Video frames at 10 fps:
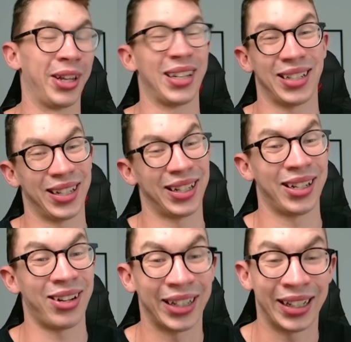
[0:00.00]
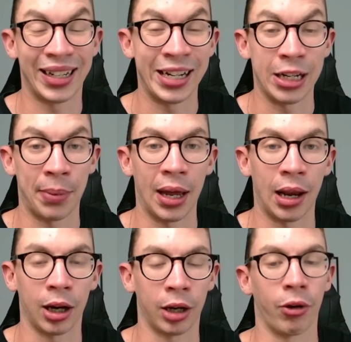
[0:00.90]
That's kind of going to need a bit of
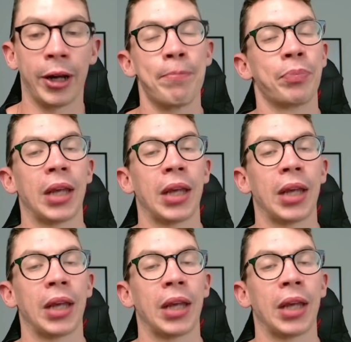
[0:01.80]
luck, right?